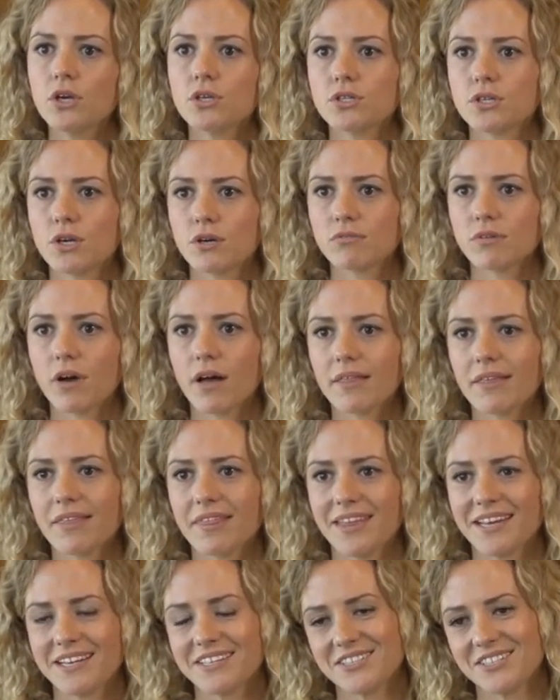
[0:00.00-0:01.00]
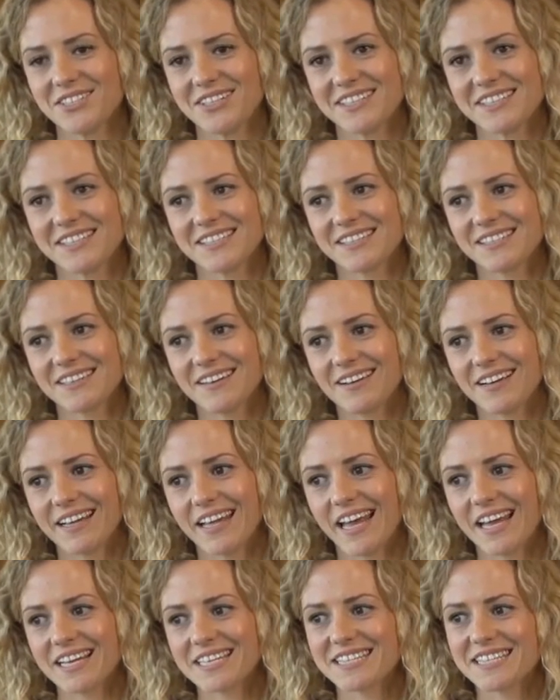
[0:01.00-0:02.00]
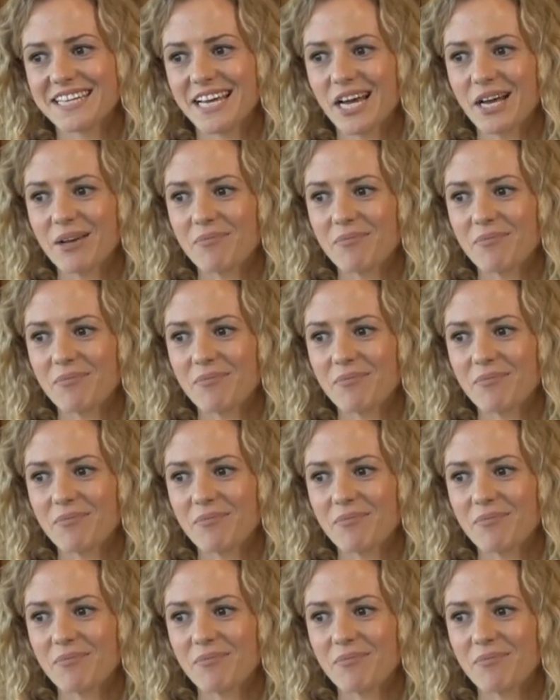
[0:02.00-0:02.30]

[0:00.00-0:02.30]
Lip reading: So rather than just, I guess,